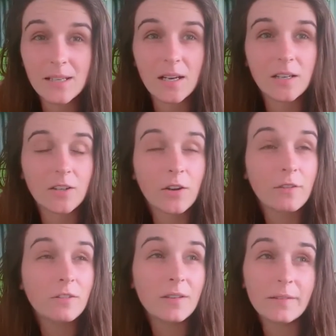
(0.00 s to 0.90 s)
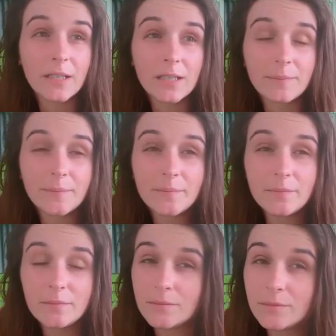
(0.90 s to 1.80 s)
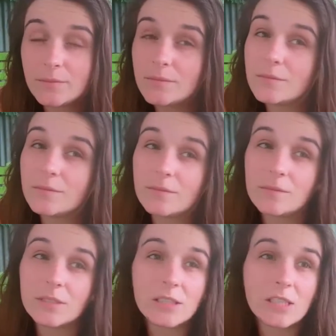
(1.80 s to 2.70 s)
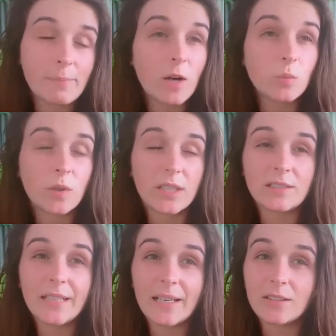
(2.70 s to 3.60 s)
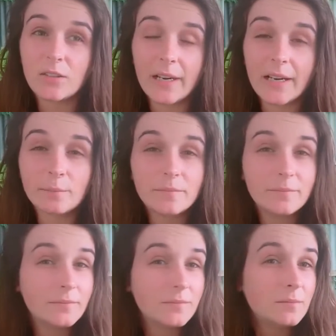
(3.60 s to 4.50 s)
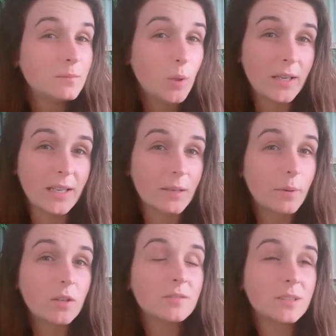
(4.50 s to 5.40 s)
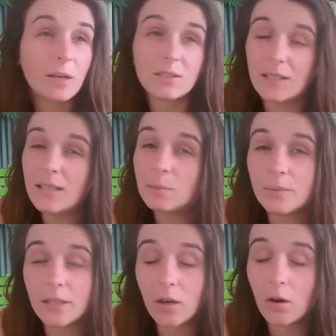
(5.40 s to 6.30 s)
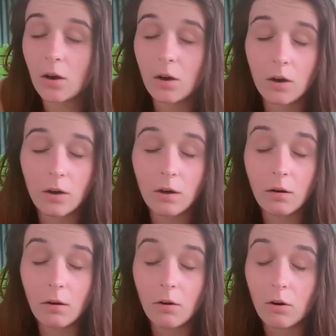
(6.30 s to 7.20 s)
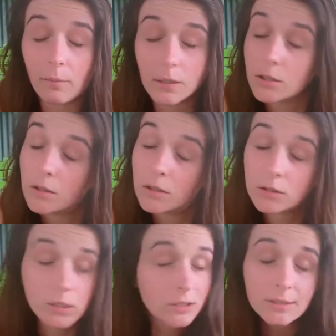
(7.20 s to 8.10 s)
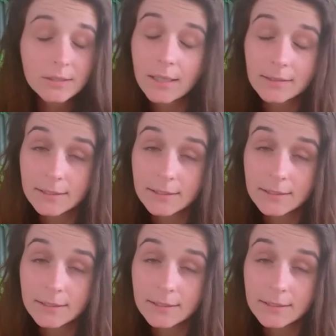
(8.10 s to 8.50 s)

I don't know if you've ever smelled what a dead crab boiling in a pot smells like, but oh my god, it's disgusting.